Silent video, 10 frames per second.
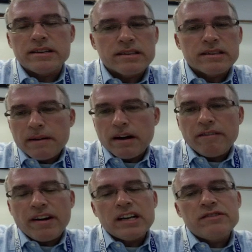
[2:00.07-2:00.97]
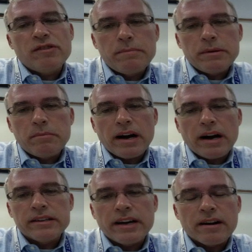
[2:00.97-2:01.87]
is a phospholipid
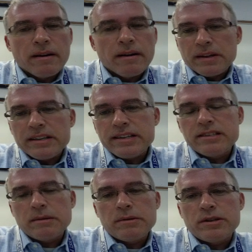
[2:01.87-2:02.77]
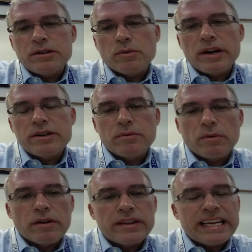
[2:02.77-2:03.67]
bilayer sets up a situation
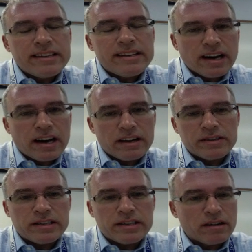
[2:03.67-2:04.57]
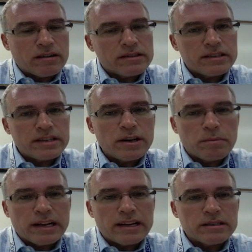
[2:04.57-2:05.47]
where the inside of a cell, the
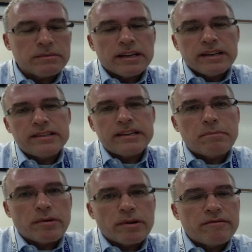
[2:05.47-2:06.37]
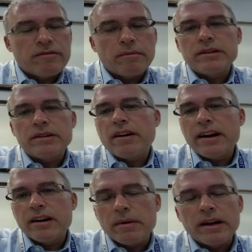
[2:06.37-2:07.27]
cytoplasm, is separated from the
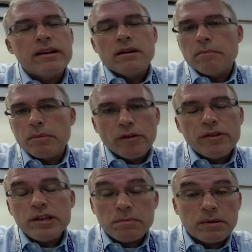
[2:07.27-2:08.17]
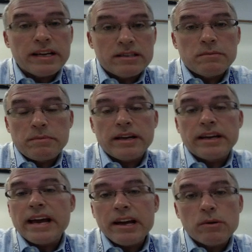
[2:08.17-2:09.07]
environment both of these places
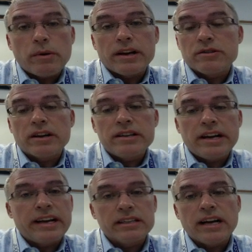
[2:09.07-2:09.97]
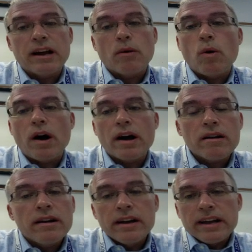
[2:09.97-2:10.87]
being aqueous or containing a lot of
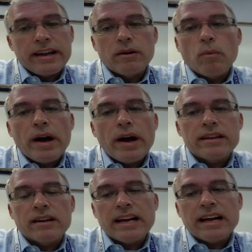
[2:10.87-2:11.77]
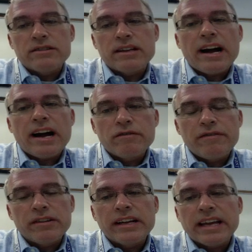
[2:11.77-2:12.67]
water in a way that allows the
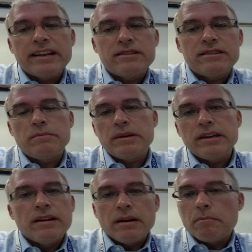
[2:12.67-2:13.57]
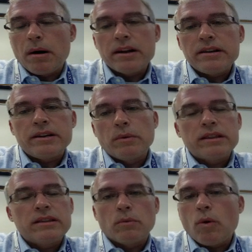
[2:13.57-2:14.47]
hydrophilic ends to be bonding
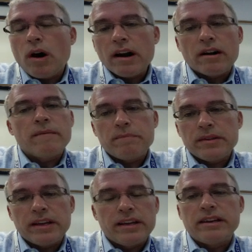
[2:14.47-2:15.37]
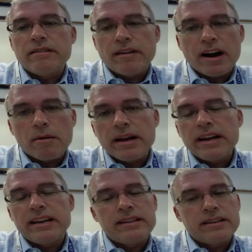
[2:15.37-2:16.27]
with the water in the environment
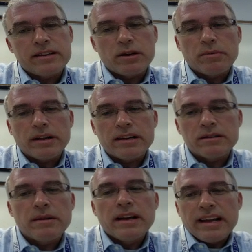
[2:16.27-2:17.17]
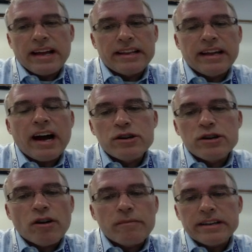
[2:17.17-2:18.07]
and in the cytoplasm, and the
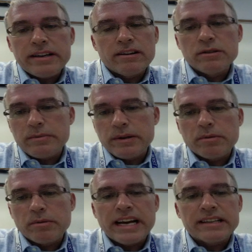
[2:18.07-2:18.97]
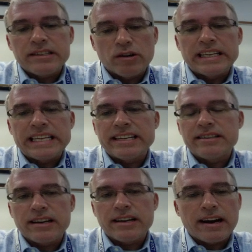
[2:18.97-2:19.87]
hydrophobic tails being protected on the
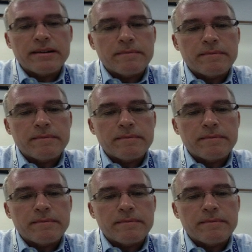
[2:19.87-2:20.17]
inside.